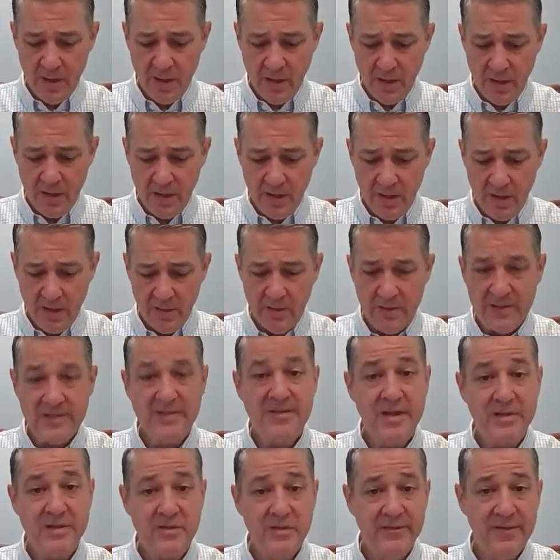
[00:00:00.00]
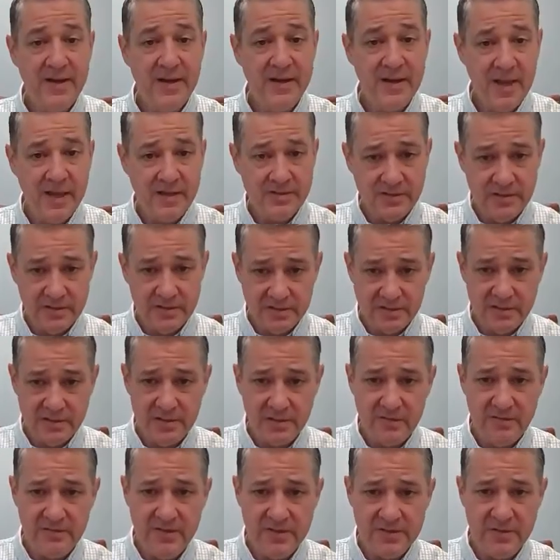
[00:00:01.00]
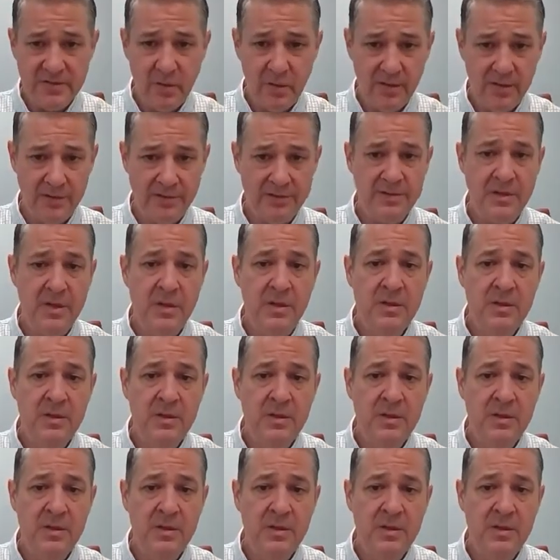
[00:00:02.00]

Uh, essential fatty acids, fish oils.